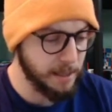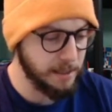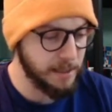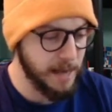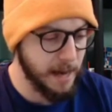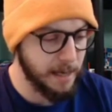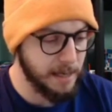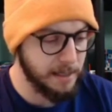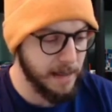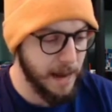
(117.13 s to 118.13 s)
This deck
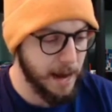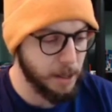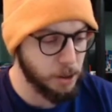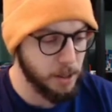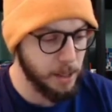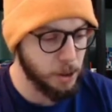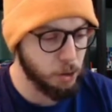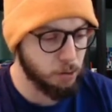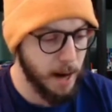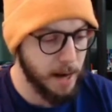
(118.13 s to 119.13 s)
is actually a
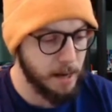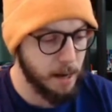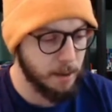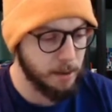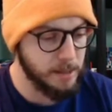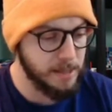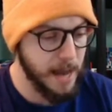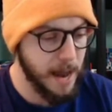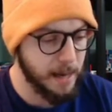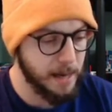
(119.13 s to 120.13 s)
tri-color
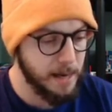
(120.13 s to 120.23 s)
deck,